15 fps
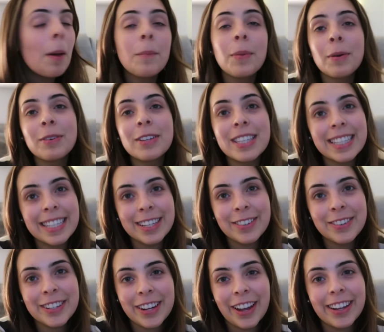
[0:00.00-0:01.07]
But it was
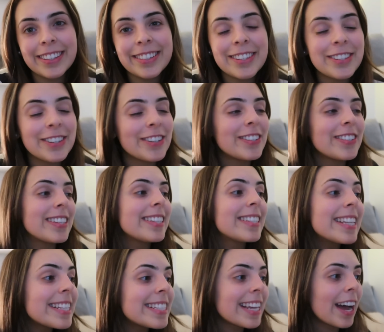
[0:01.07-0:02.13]
still nice to just
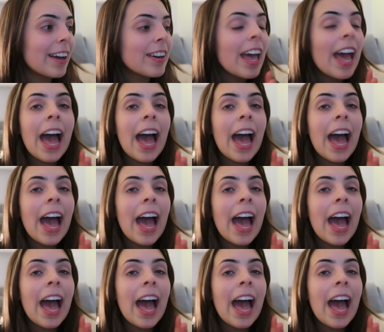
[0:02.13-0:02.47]
sit down,